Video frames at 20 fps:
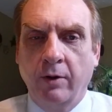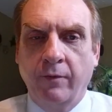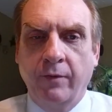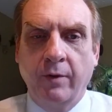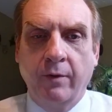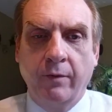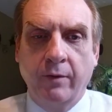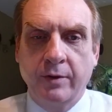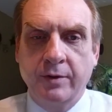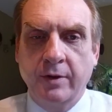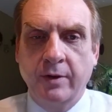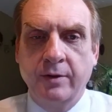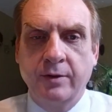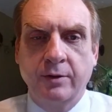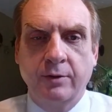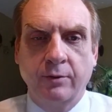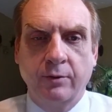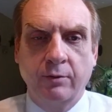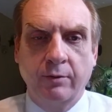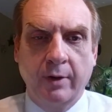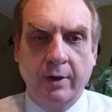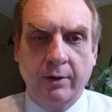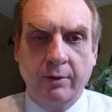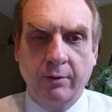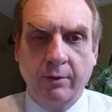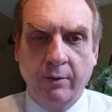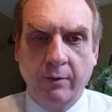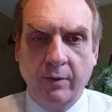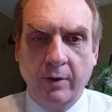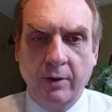If they're the Sunday school
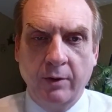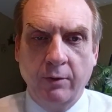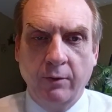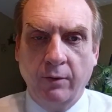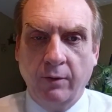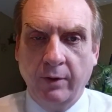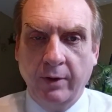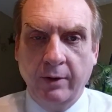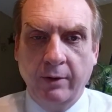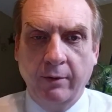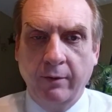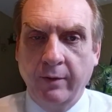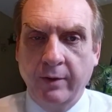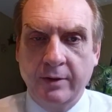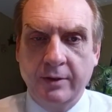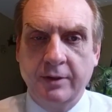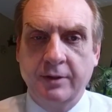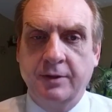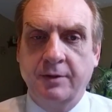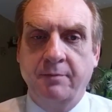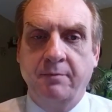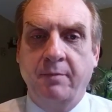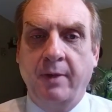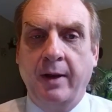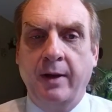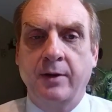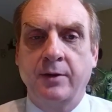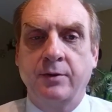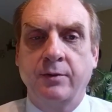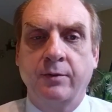director, the youth leader, the assistant
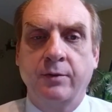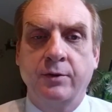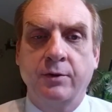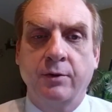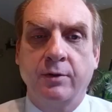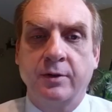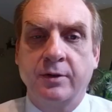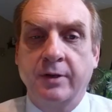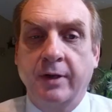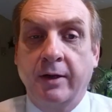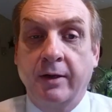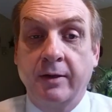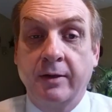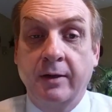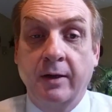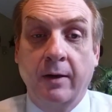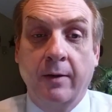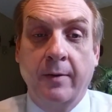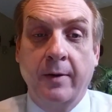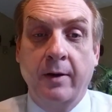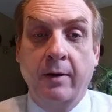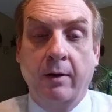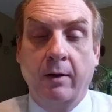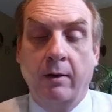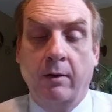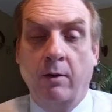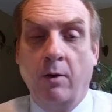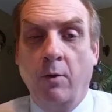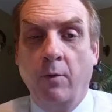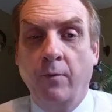pastor, the church secretary, or
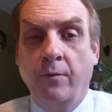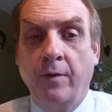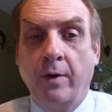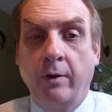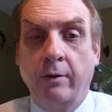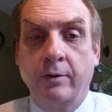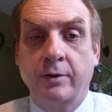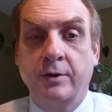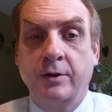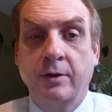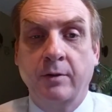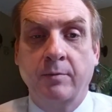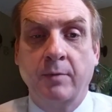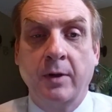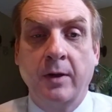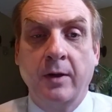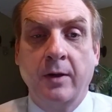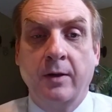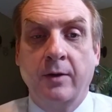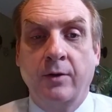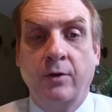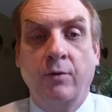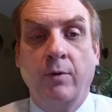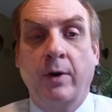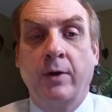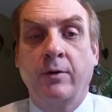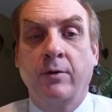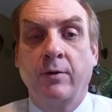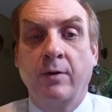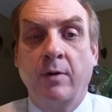home fellowship
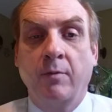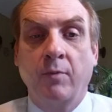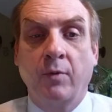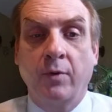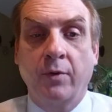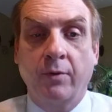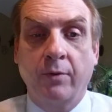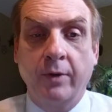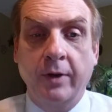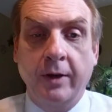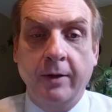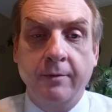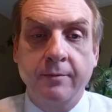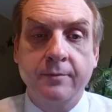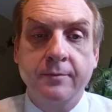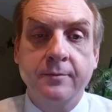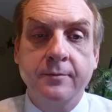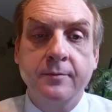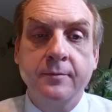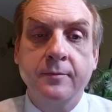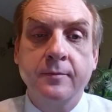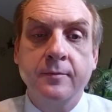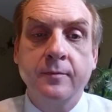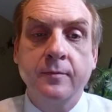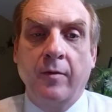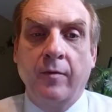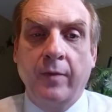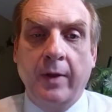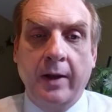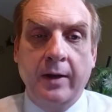director number 3.
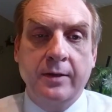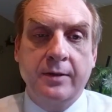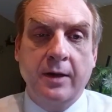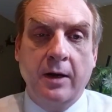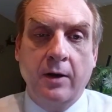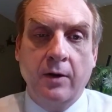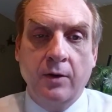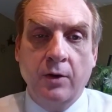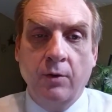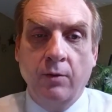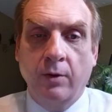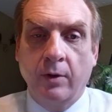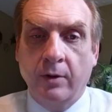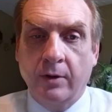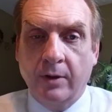That is how you will